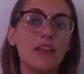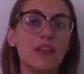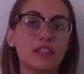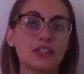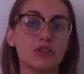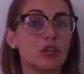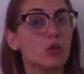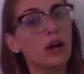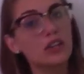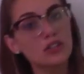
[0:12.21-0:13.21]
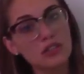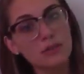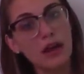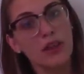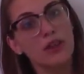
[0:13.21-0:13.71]
things that you had questions
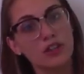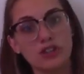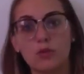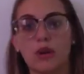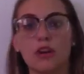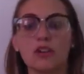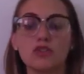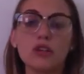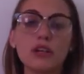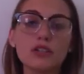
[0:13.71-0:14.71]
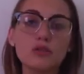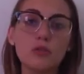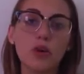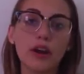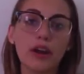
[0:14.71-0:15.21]
about, things you wanted to address
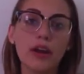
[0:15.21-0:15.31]
more,